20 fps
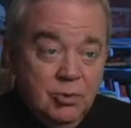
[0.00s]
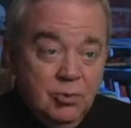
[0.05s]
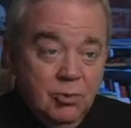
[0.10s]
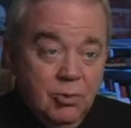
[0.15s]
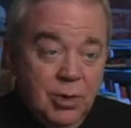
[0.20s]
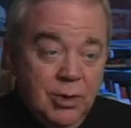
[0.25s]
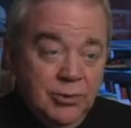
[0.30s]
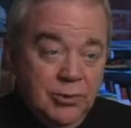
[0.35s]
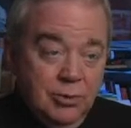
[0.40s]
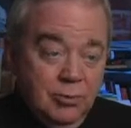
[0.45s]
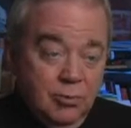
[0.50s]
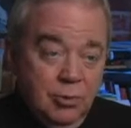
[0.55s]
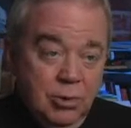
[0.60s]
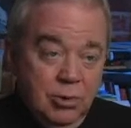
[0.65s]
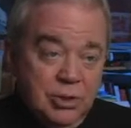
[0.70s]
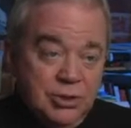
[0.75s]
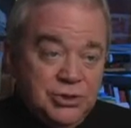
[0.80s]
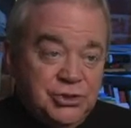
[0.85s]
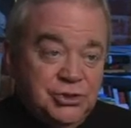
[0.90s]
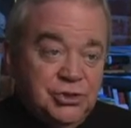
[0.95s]
whether
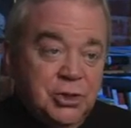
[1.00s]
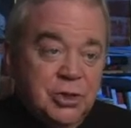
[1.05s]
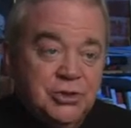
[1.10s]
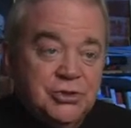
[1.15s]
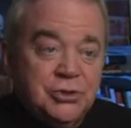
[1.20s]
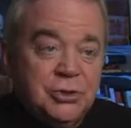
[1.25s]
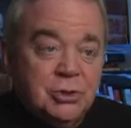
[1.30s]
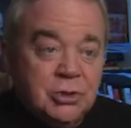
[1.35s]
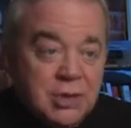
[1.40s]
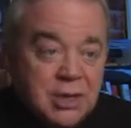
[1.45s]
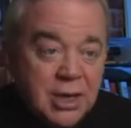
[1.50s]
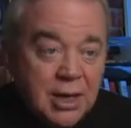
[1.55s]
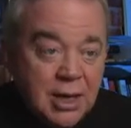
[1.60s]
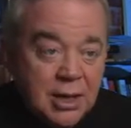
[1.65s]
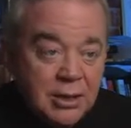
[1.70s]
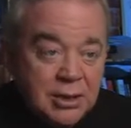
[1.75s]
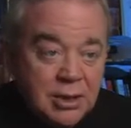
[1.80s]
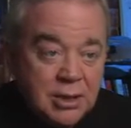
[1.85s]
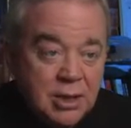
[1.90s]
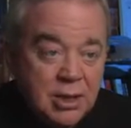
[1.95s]
we're in church or
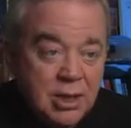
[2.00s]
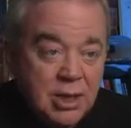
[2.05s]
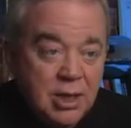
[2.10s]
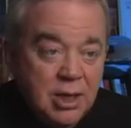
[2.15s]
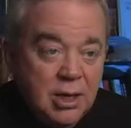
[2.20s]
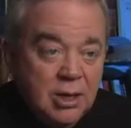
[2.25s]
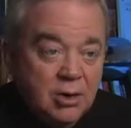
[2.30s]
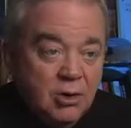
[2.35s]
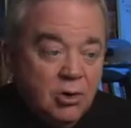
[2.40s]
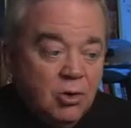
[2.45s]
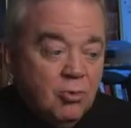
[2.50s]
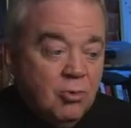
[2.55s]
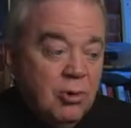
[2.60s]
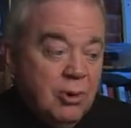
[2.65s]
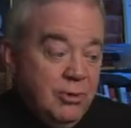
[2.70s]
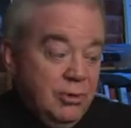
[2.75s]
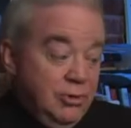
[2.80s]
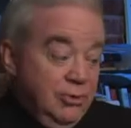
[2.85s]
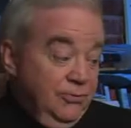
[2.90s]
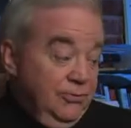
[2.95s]
not, or
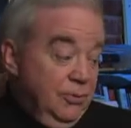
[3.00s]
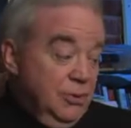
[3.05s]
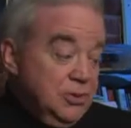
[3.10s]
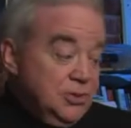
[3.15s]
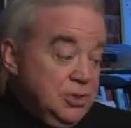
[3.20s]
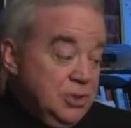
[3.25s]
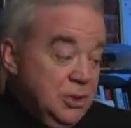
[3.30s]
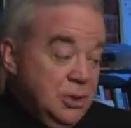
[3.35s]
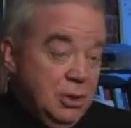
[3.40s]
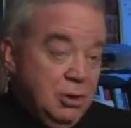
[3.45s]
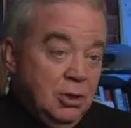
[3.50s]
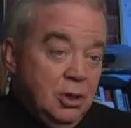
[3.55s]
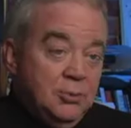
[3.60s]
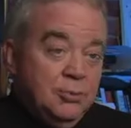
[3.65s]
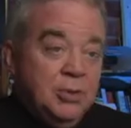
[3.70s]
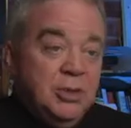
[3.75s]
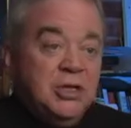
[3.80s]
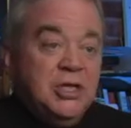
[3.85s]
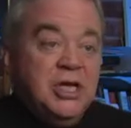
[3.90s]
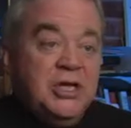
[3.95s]
whether the folks here are all
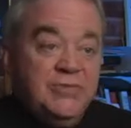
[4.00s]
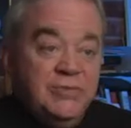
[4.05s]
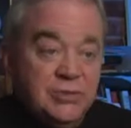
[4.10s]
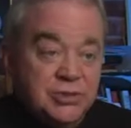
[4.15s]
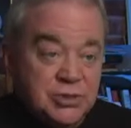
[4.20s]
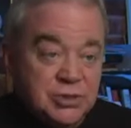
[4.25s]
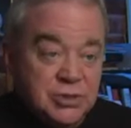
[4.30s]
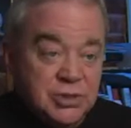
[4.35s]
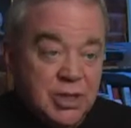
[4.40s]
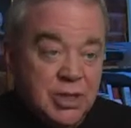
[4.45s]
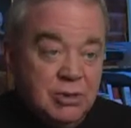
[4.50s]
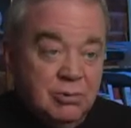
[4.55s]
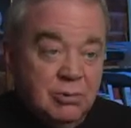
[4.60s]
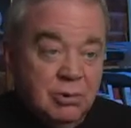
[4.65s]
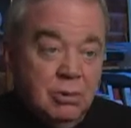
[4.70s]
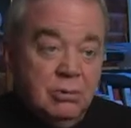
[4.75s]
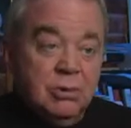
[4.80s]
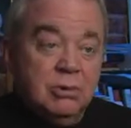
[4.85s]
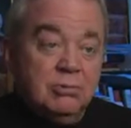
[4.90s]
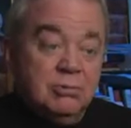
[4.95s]
believers or not.
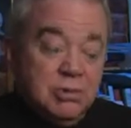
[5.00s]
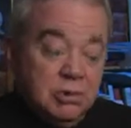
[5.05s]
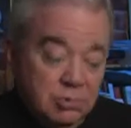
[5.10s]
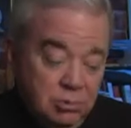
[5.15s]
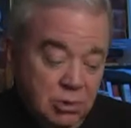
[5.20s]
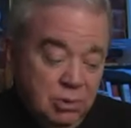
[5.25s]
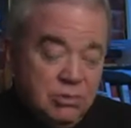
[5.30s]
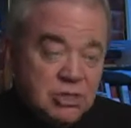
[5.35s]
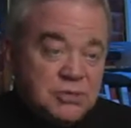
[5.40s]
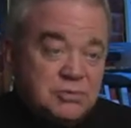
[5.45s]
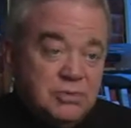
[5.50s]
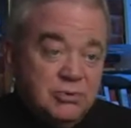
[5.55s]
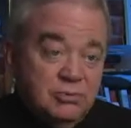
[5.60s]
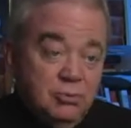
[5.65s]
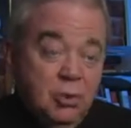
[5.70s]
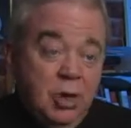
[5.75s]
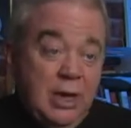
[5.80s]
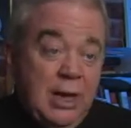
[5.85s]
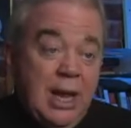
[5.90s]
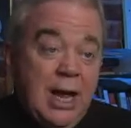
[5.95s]
We're, we're, we're,
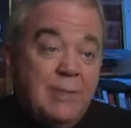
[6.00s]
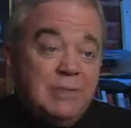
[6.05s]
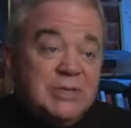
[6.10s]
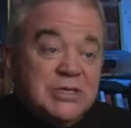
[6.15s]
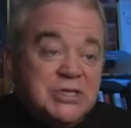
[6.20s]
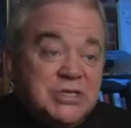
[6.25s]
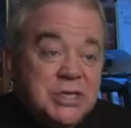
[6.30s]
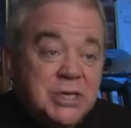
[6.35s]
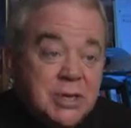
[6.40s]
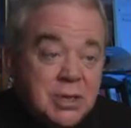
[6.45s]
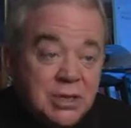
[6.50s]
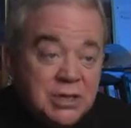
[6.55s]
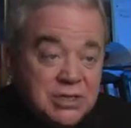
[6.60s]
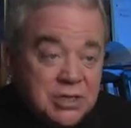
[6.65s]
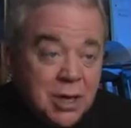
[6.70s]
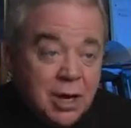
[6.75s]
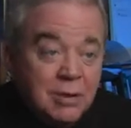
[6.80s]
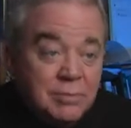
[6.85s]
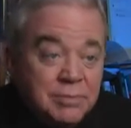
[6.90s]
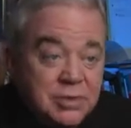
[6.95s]
what happens here is
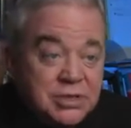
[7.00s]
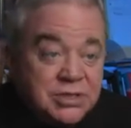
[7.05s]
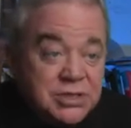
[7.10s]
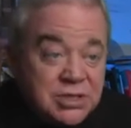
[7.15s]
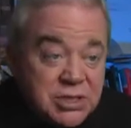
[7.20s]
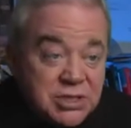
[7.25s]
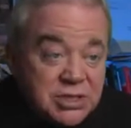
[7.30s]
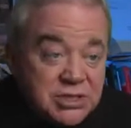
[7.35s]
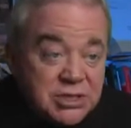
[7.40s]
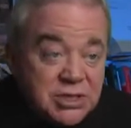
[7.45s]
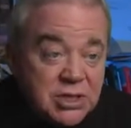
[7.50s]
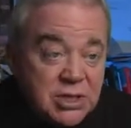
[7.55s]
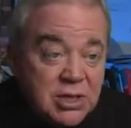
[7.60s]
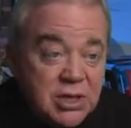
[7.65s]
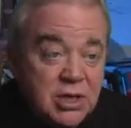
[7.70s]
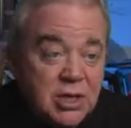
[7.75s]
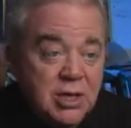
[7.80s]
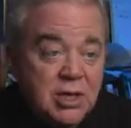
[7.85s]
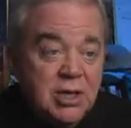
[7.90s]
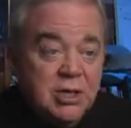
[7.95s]
our business.
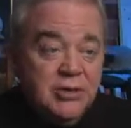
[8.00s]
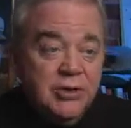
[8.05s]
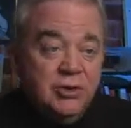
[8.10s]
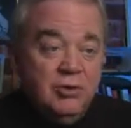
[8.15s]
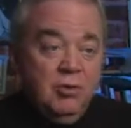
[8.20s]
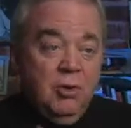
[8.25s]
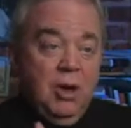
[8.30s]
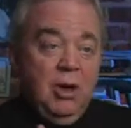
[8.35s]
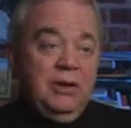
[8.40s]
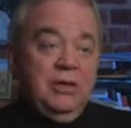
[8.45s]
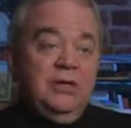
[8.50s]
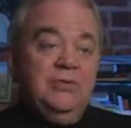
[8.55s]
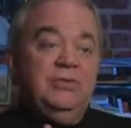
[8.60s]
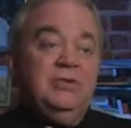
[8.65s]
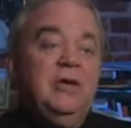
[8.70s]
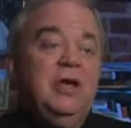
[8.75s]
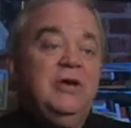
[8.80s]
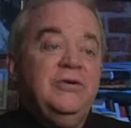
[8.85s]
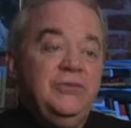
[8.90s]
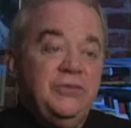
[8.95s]
The quality of
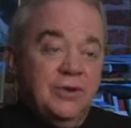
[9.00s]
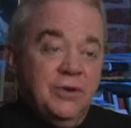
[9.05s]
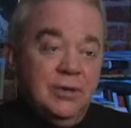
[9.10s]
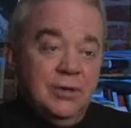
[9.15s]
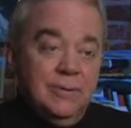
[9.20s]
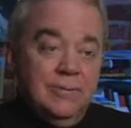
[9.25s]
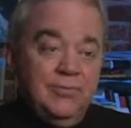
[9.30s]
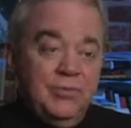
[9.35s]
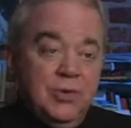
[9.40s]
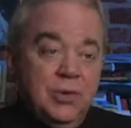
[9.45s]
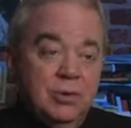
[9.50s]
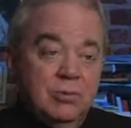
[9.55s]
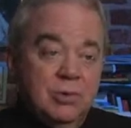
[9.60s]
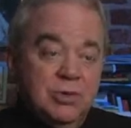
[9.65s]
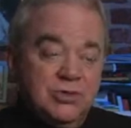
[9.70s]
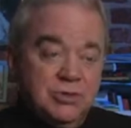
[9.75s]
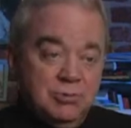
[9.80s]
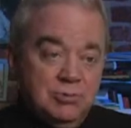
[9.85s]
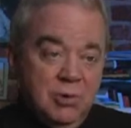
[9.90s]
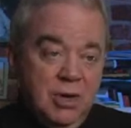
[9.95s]
life here
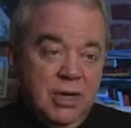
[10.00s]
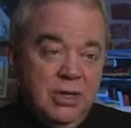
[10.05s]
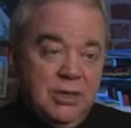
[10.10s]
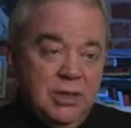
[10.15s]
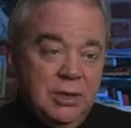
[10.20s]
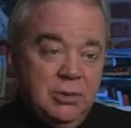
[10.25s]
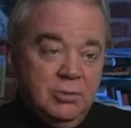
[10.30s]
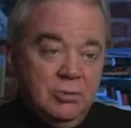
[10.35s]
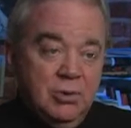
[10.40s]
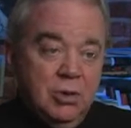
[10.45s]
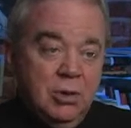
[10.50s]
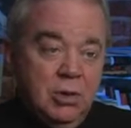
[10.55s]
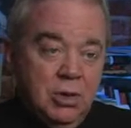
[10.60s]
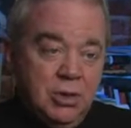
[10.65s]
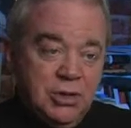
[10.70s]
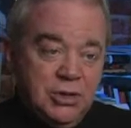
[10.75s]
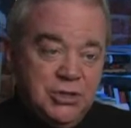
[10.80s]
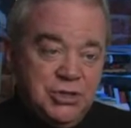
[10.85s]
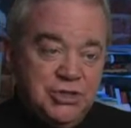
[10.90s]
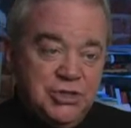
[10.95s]
what's right and
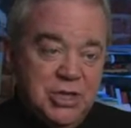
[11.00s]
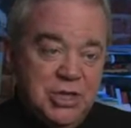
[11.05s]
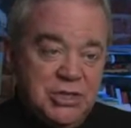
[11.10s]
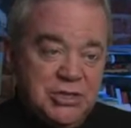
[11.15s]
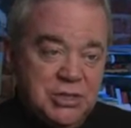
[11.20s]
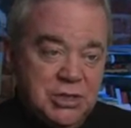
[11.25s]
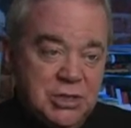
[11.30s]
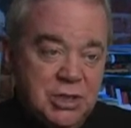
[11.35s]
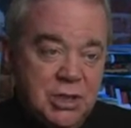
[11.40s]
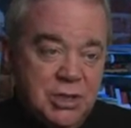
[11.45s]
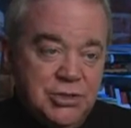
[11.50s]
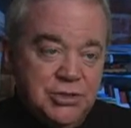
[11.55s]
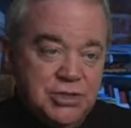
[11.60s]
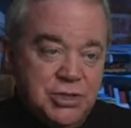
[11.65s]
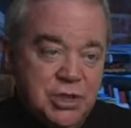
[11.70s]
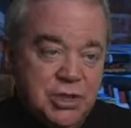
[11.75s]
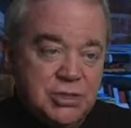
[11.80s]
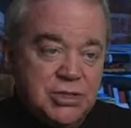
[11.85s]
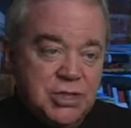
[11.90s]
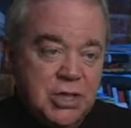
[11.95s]
wrong and just and
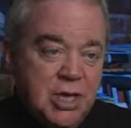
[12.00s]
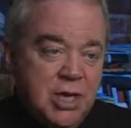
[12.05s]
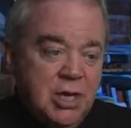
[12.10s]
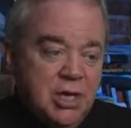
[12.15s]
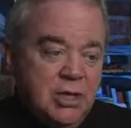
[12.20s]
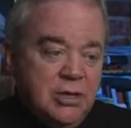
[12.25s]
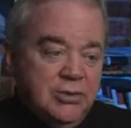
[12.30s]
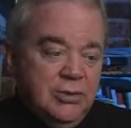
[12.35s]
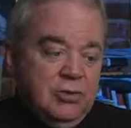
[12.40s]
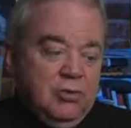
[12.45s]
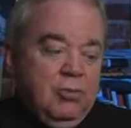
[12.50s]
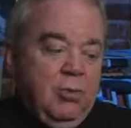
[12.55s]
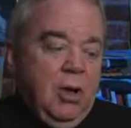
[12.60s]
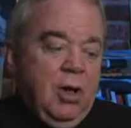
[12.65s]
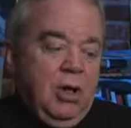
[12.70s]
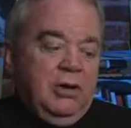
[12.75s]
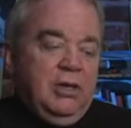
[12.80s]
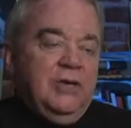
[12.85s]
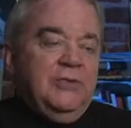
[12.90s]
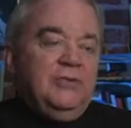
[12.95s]
unjust. The
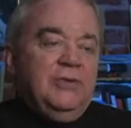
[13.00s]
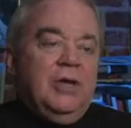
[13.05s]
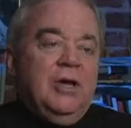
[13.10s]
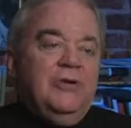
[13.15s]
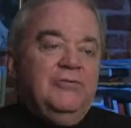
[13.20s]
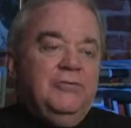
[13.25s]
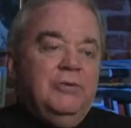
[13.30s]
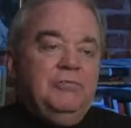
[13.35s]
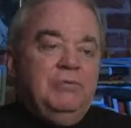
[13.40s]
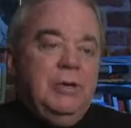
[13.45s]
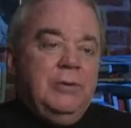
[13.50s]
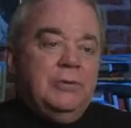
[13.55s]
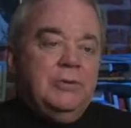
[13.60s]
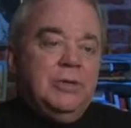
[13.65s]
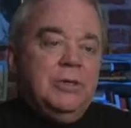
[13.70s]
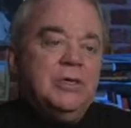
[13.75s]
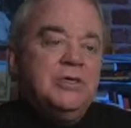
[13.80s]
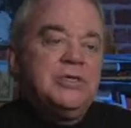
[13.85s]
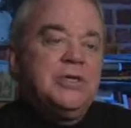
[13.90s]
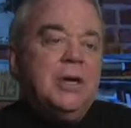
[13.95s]
quality of life for people
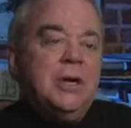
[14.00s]
here is